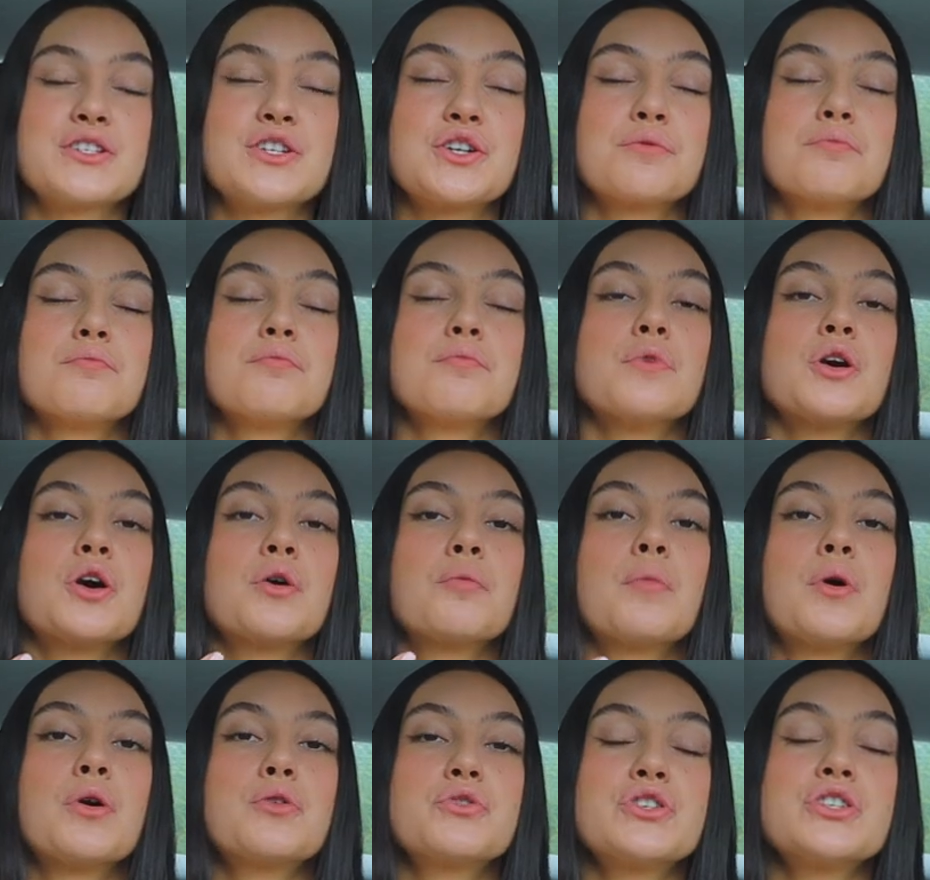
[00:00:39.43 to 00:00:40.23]
Your
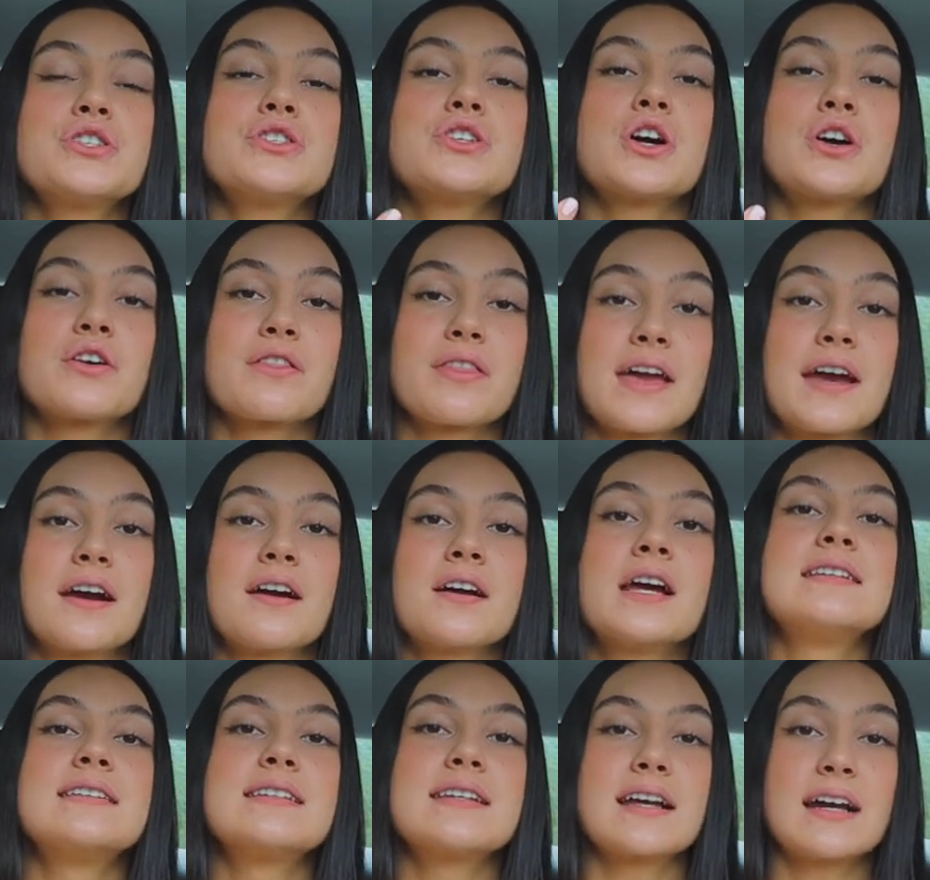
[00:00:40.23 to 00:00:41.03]
emotions are
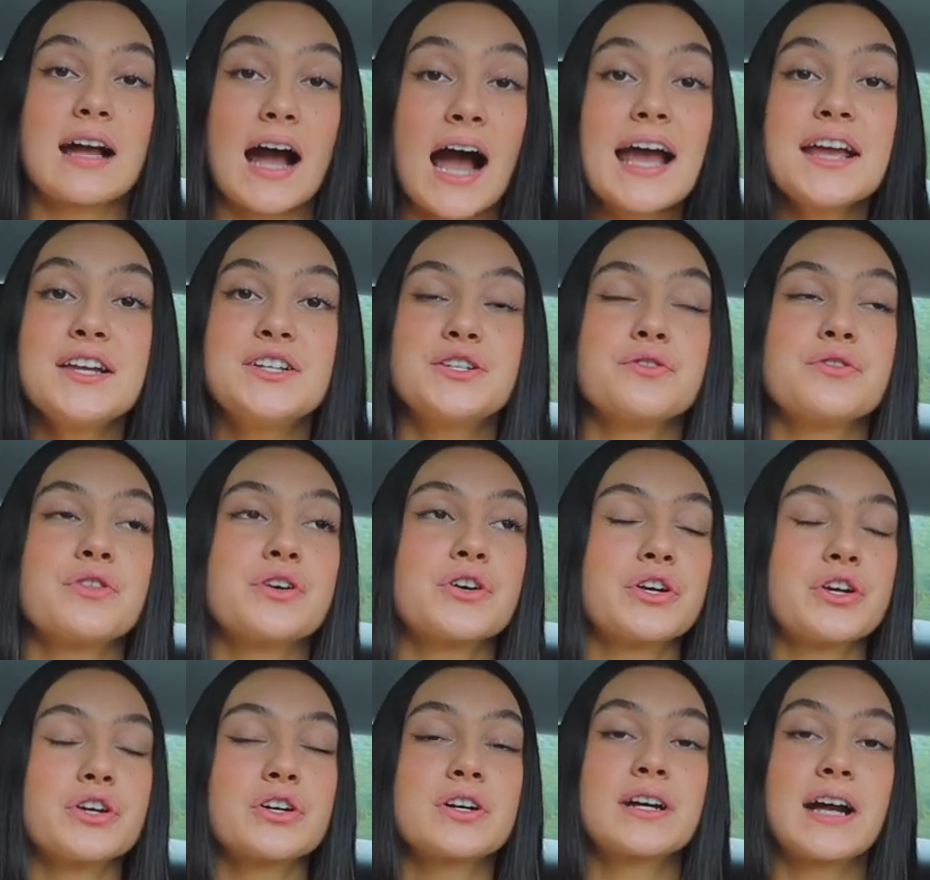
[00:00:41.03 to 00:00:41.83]
there to guide you. They're
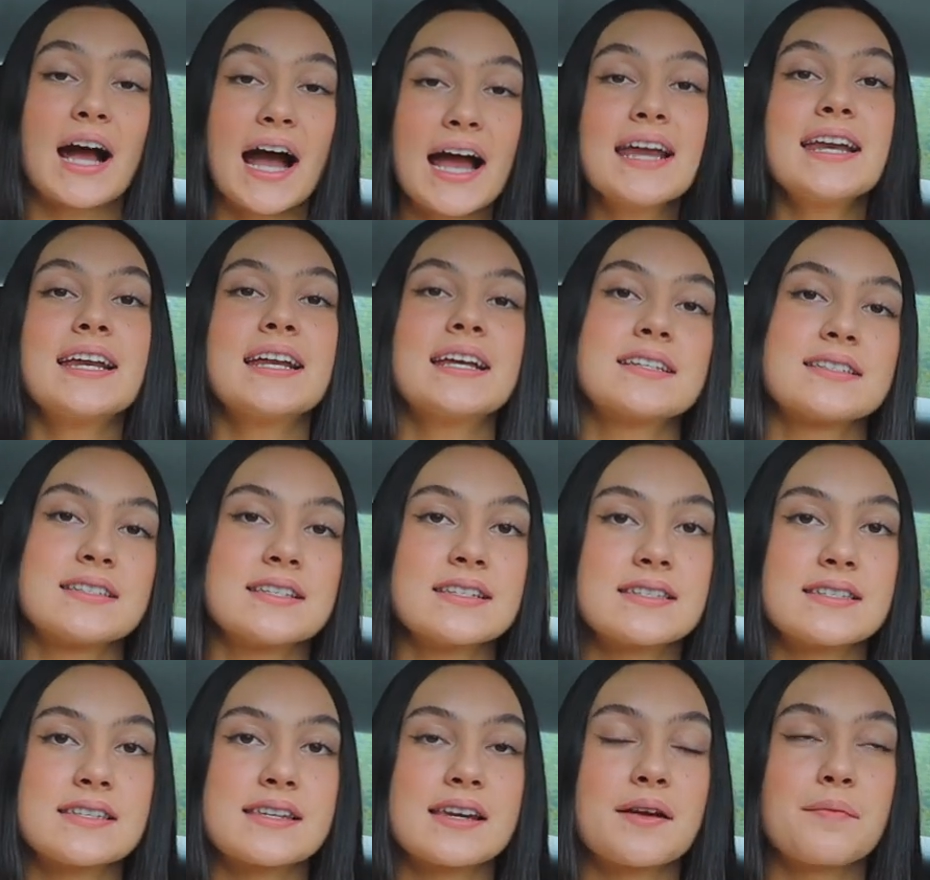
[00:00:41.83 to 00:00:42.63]
your guiding
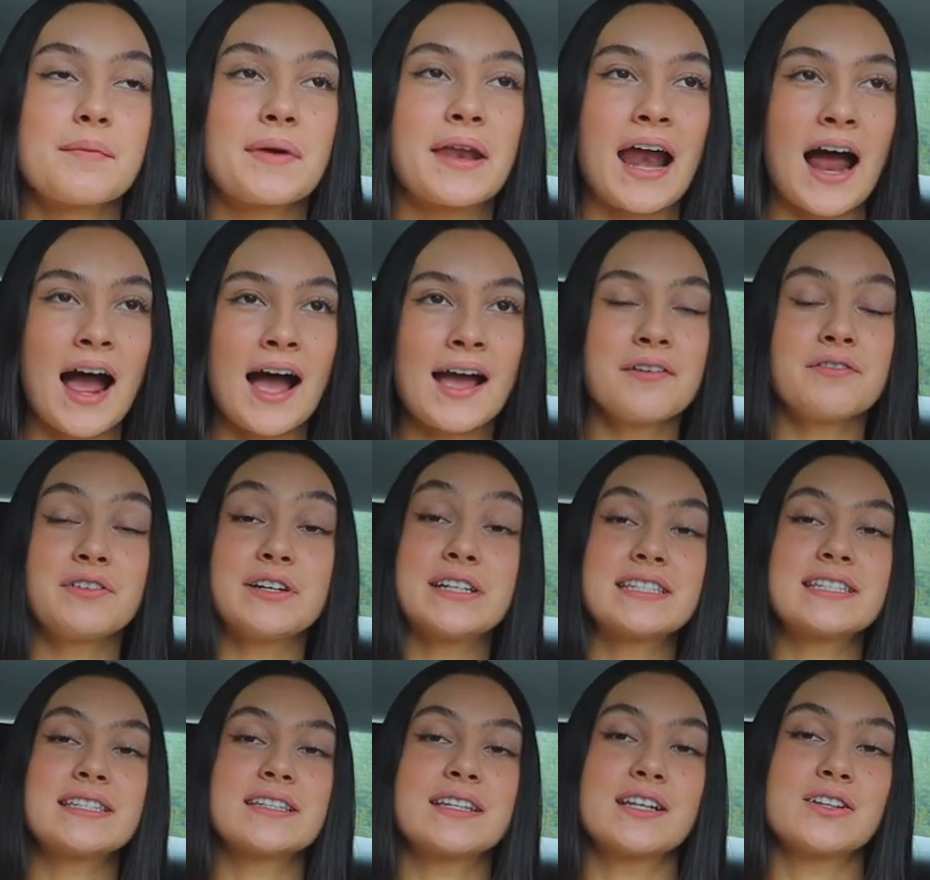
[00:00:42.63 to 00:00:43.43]
system. And I
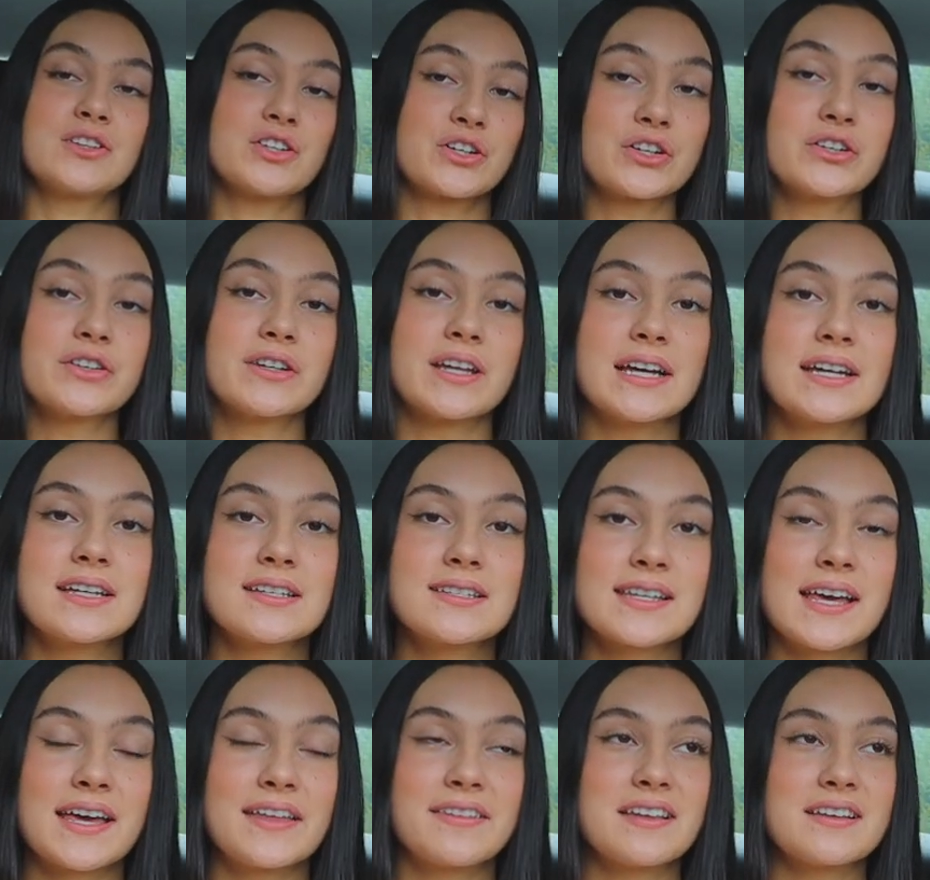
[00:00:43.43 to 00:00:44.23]
recently learned
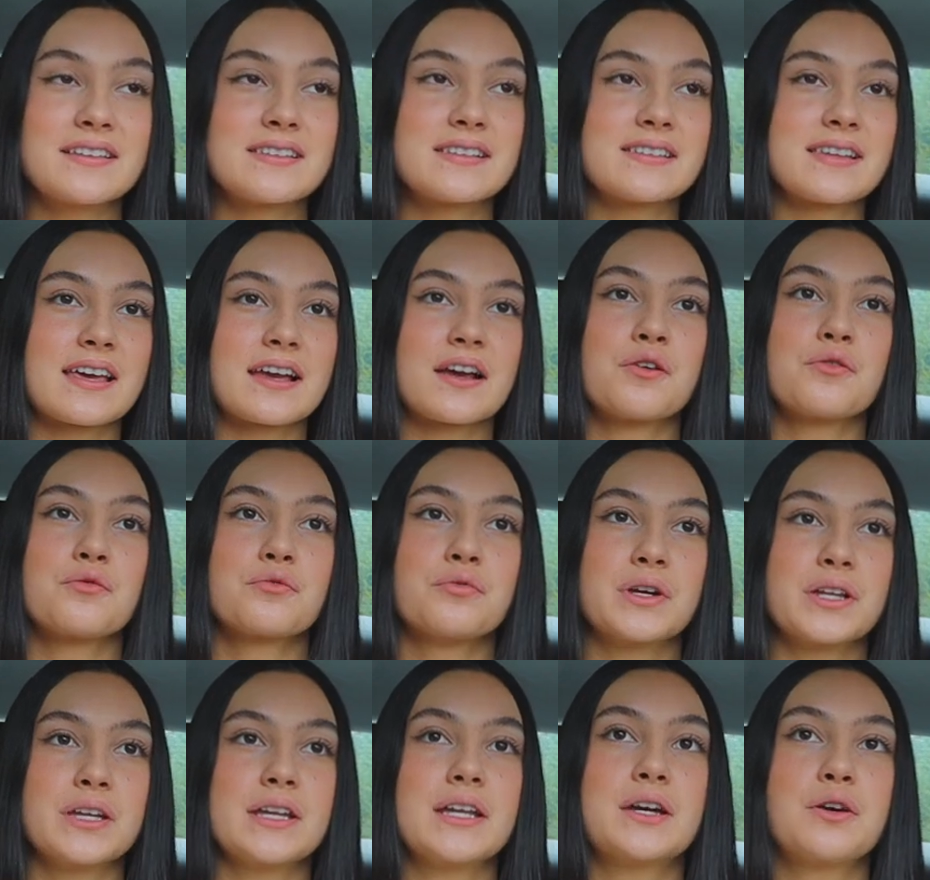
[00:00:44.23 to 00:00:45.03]
this, and this is like a
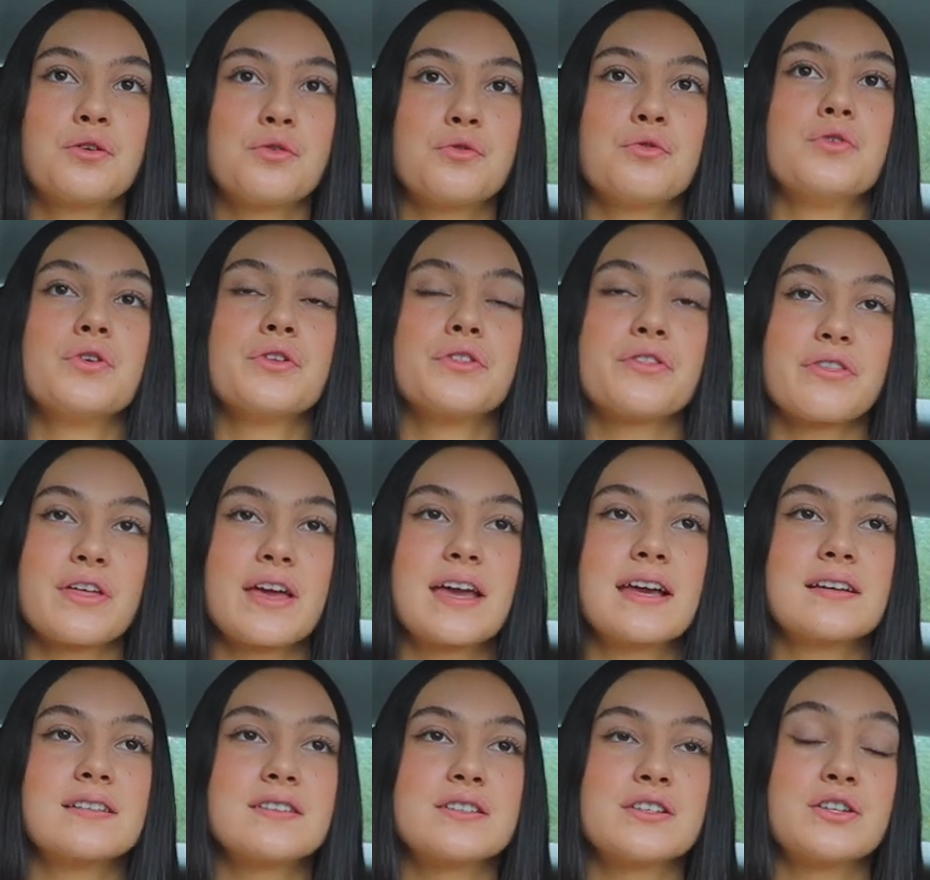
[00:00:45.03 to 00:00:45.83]
really cool
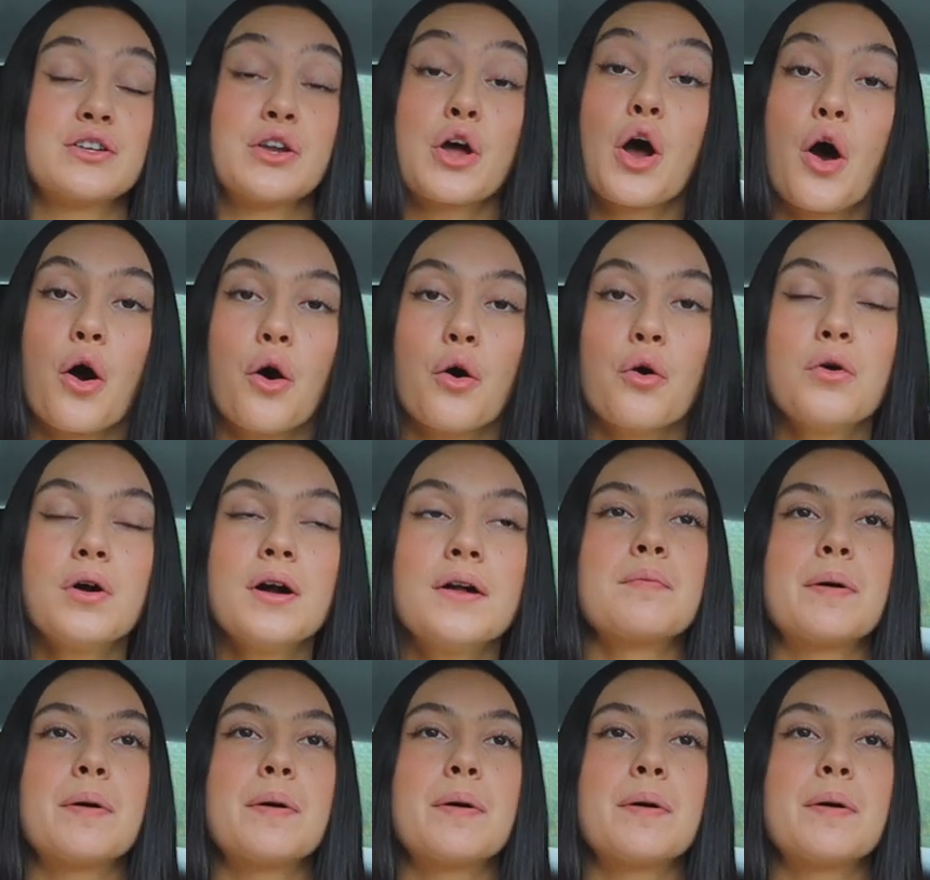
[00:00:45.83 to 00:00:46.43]
thing to know.